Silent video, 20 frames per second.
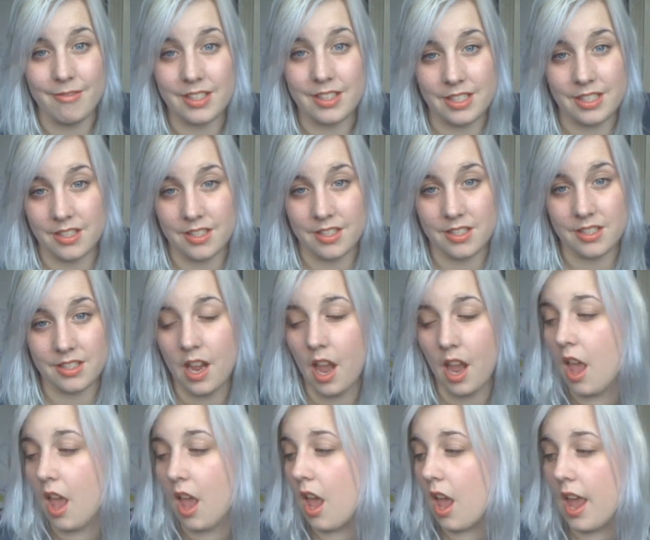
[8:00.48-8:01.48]
just
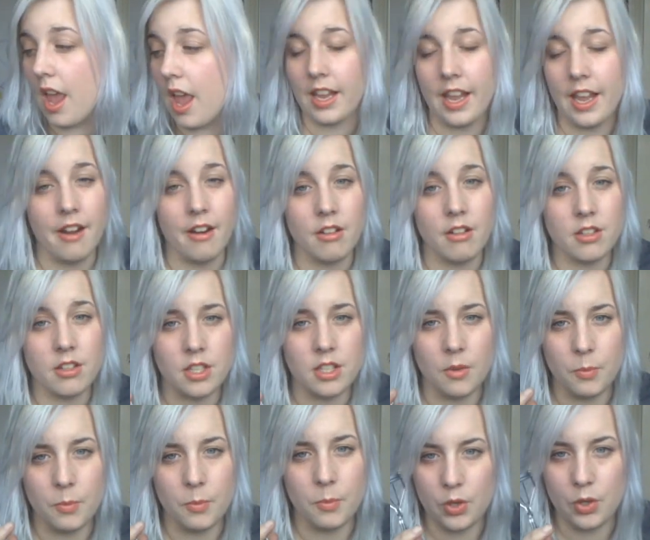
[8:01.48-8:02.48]
cannot
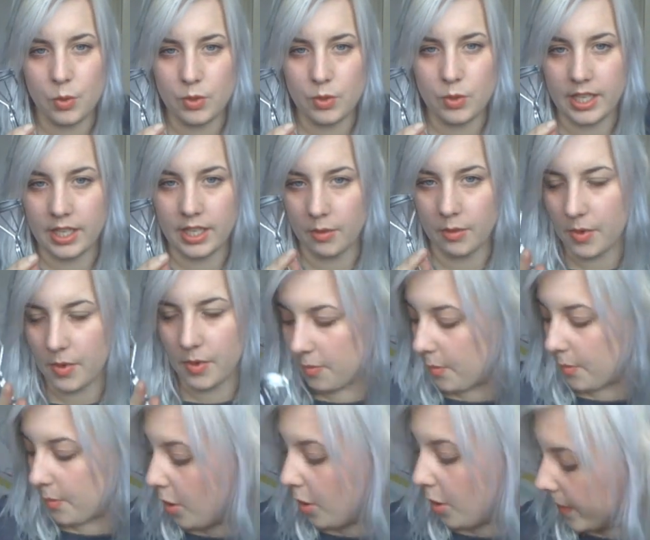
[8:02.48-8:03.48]
stop using them at
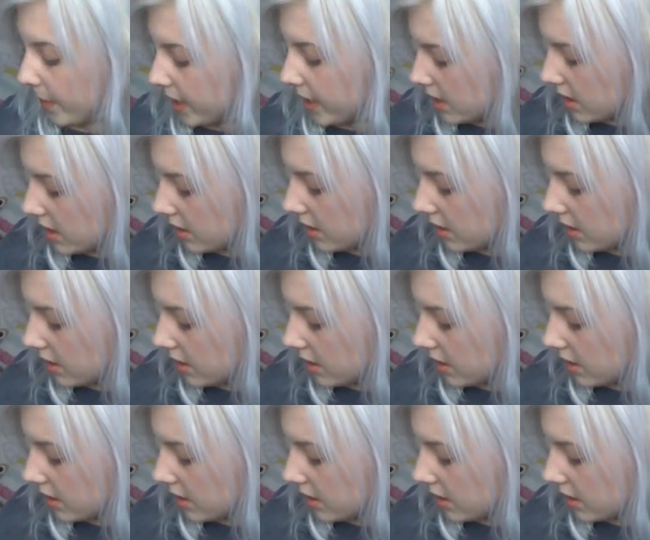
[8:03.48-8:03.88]
the moment.